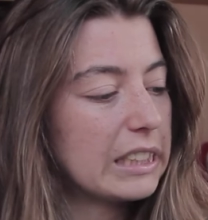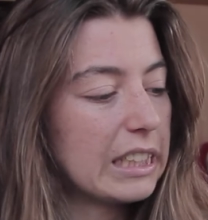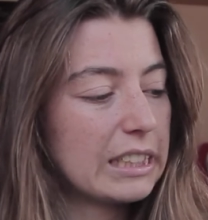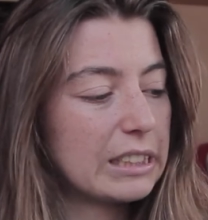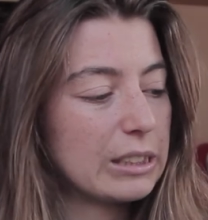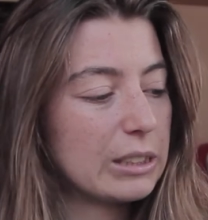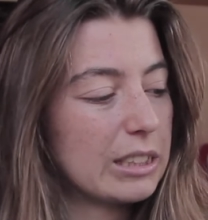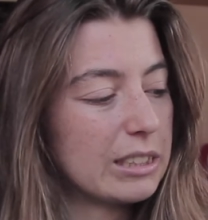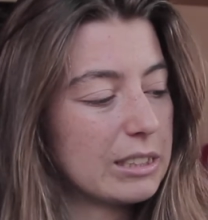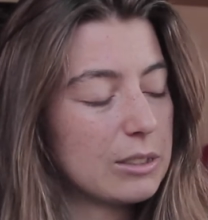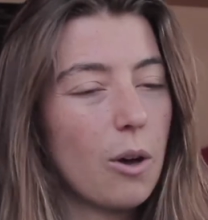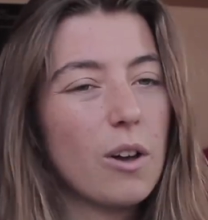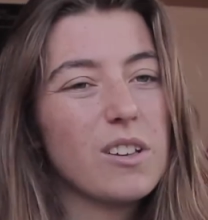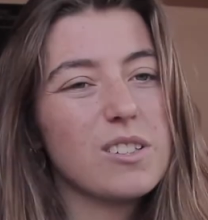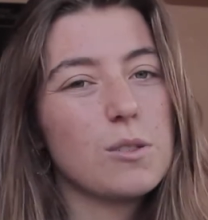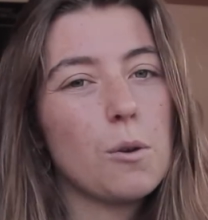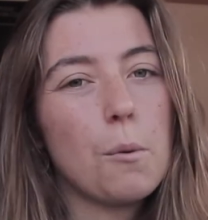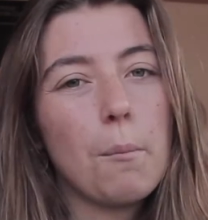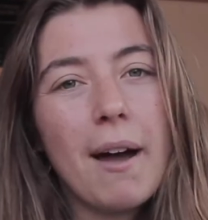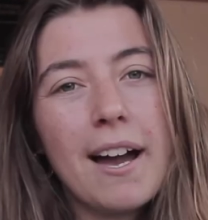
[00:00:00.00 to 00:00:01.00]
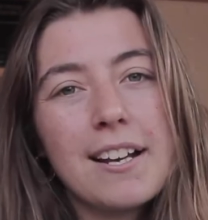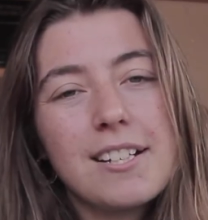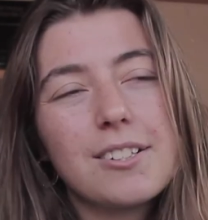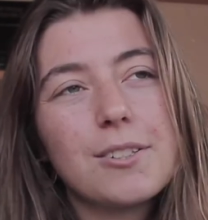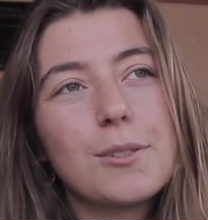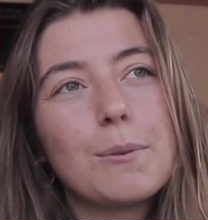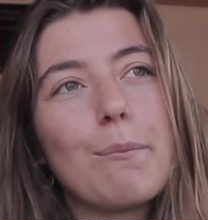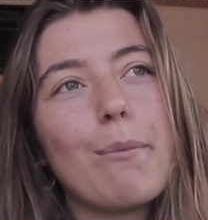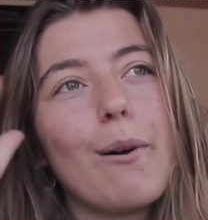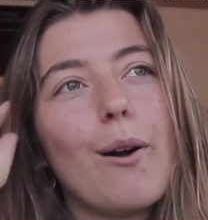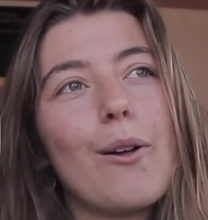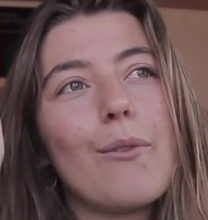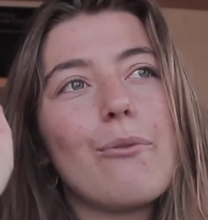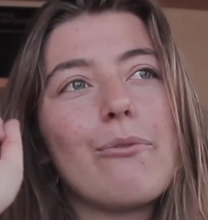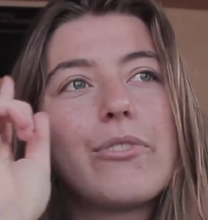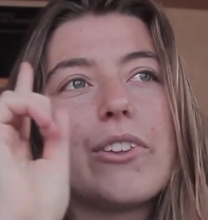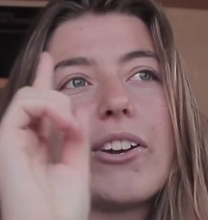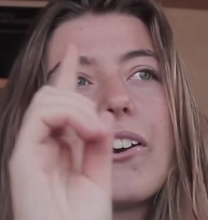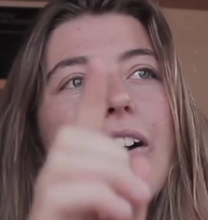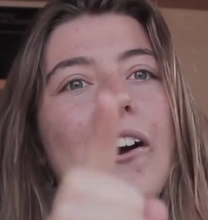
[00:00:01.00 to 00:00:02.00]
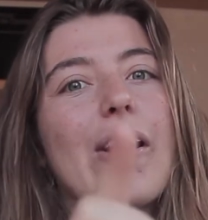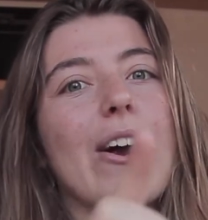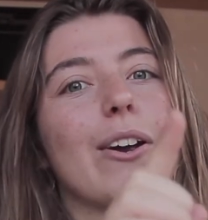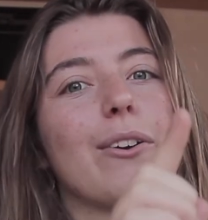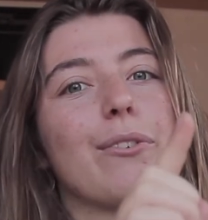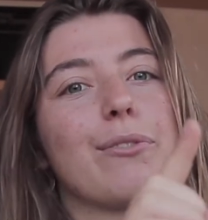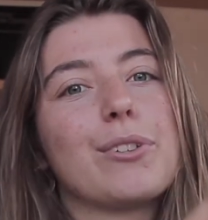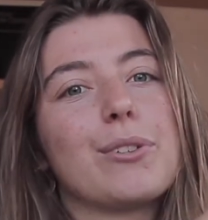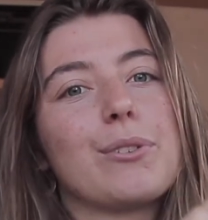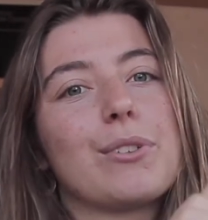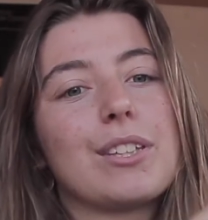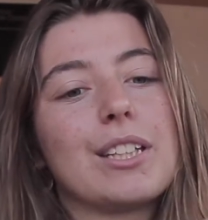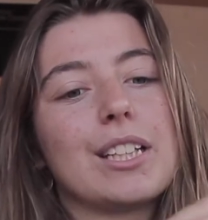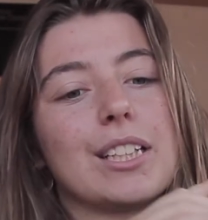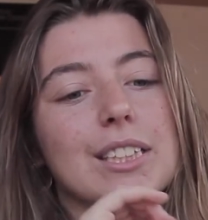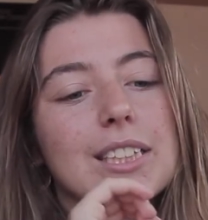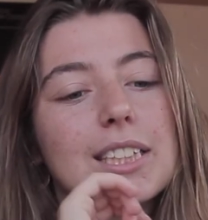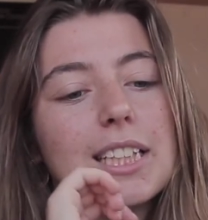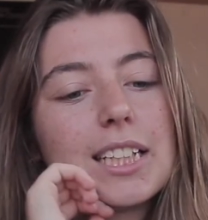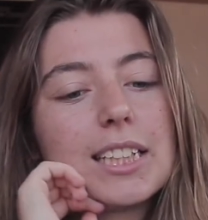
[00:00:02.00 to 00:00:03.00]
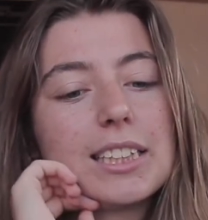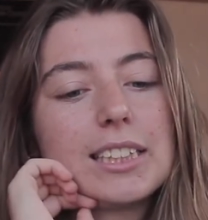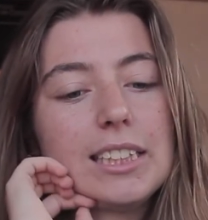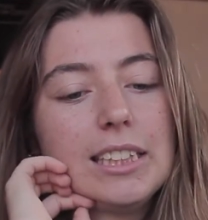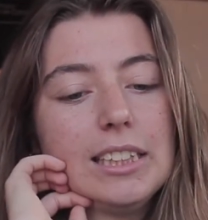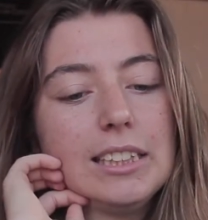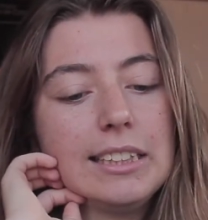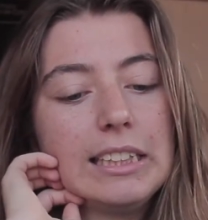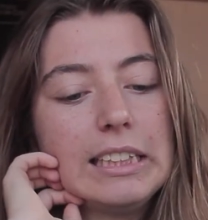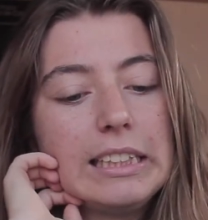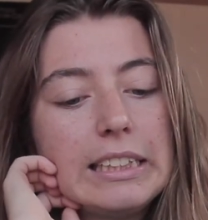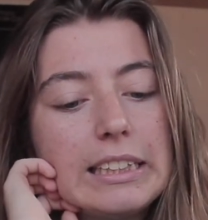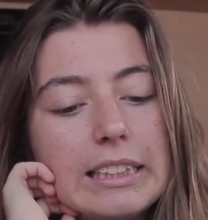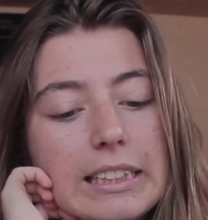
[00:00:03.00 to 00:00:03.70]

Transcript: and it's also magical, but there are a few things that I didn't like.